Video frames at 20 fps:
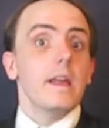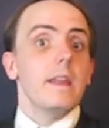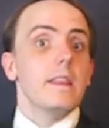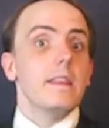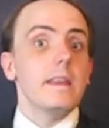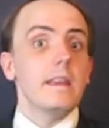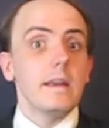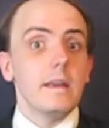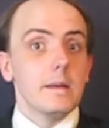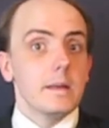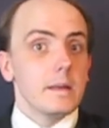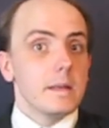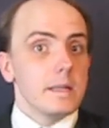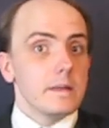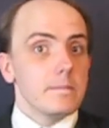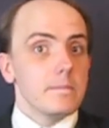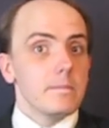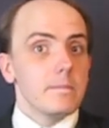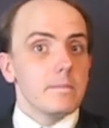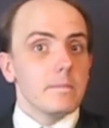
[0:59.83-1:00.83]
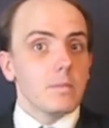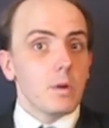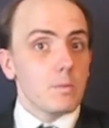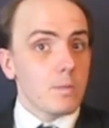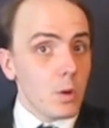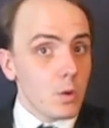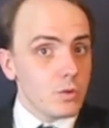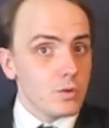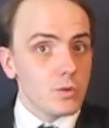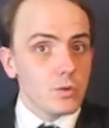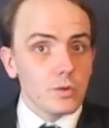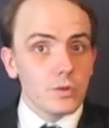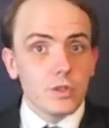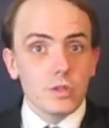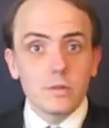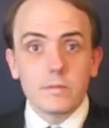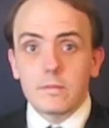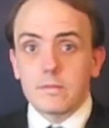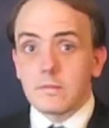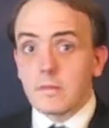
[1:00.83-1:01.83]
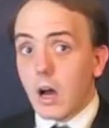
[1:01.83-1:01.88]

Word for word: The proposals